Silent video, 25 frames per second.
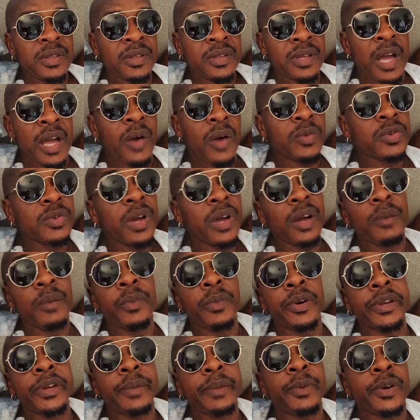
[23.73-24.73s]
I don't know, I go
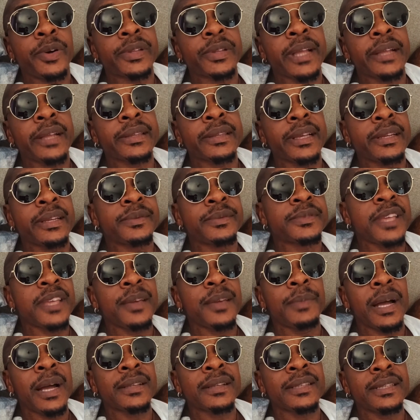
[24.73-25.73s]
burn him out and tell him, say,
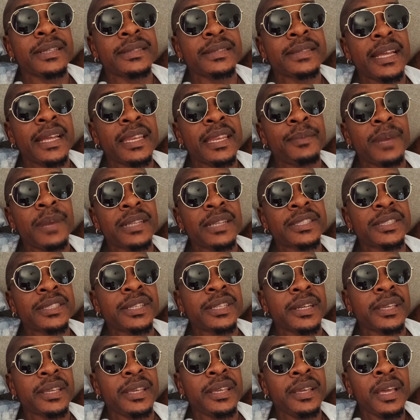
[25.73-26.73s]
I'm a this and I'm a
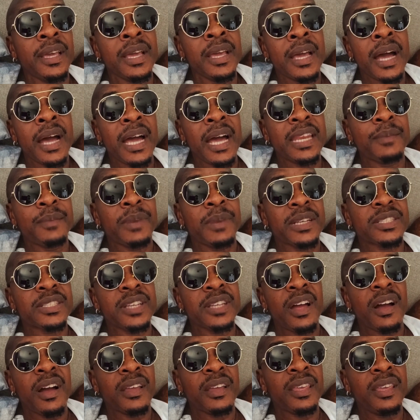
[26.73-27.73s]
shaky, and I'm a
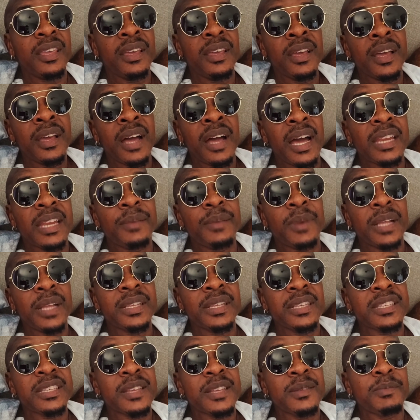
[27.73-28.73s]
sharky, and I'm a
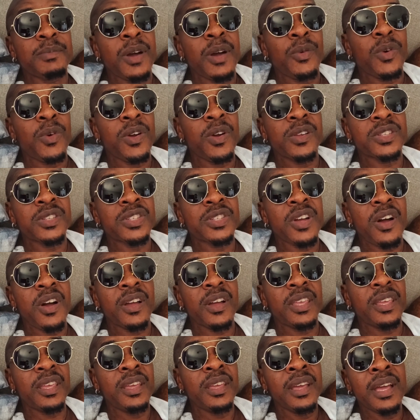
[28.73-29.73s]
this and I'm a world
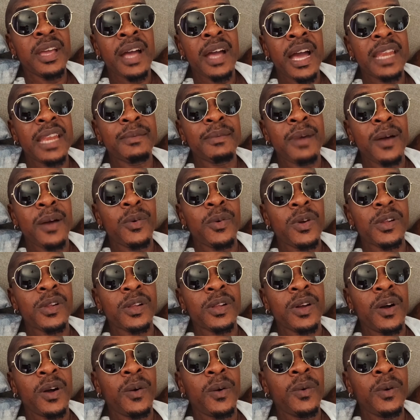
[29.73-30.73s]
sharky, and I'm a world
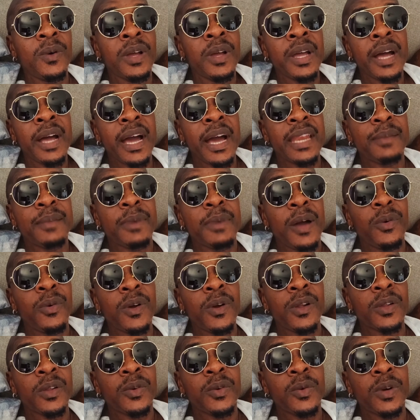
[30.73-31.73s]
cow, and I'm a
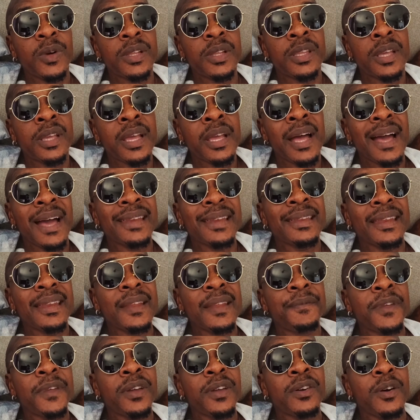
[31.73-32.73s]
world goat, and then
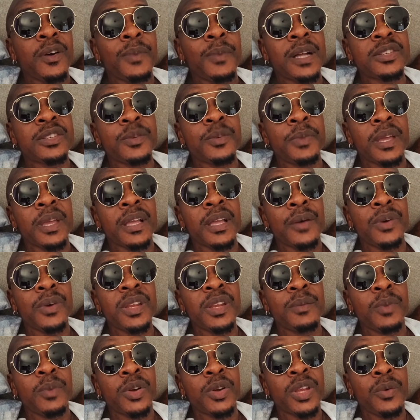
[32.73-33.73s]
if he come to Jamaica with
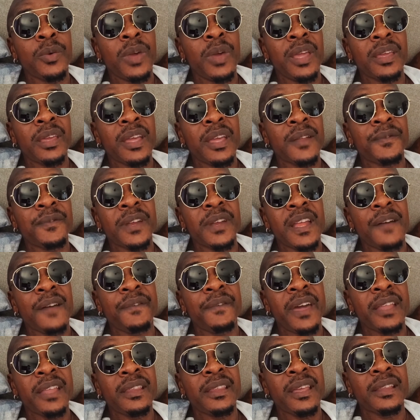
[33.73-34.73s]
the money when get from off
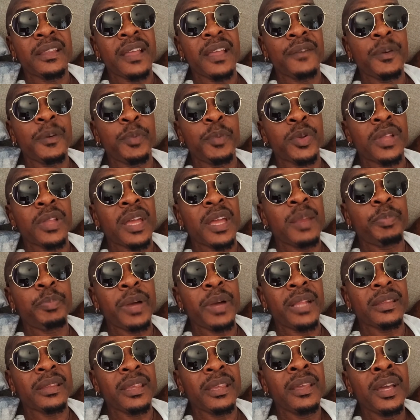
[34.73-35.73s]
a TikTok, we put on the
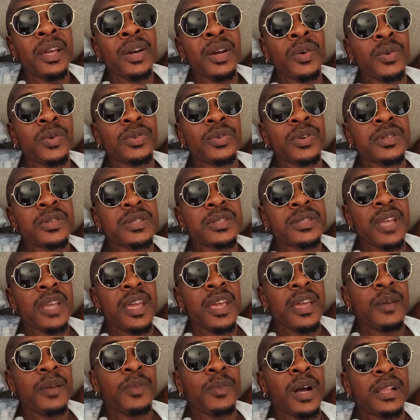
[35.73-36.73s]
panty, you know,
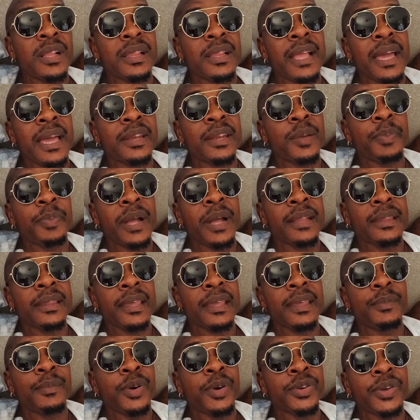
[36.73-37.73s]
same man line up and
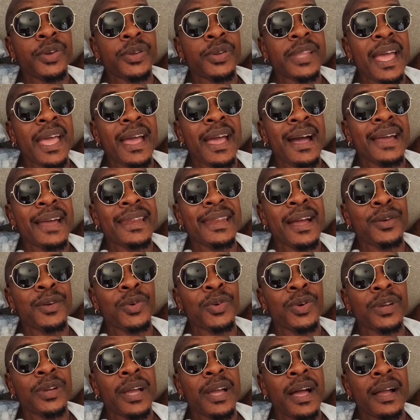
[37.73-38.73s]
take him money out time and I
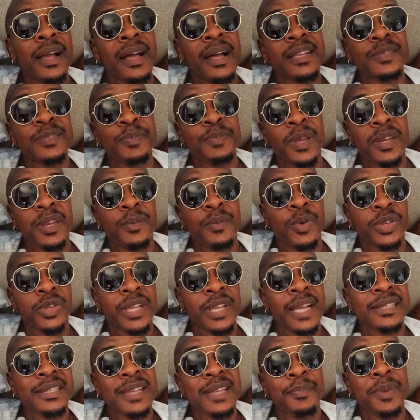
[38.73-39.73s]
run gang and spend the money
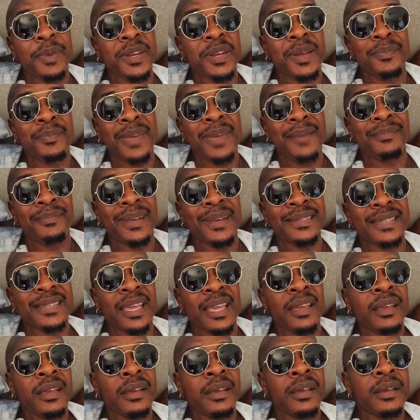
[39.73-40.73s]
and shop and a member, say,
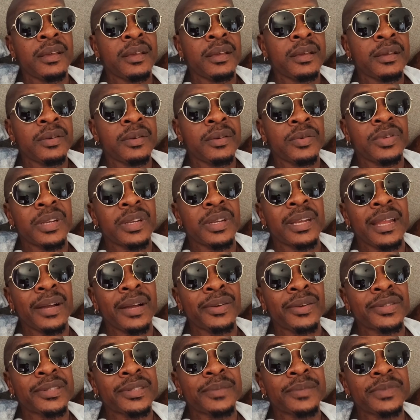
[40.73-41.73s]
you know, that
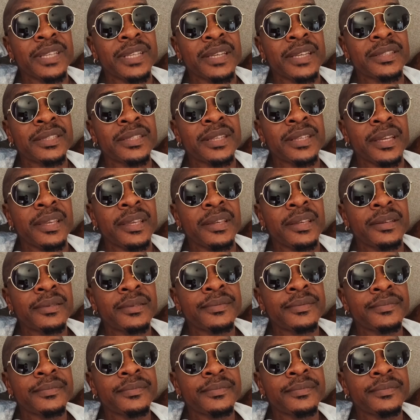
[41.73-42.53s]
cost him saying shaky.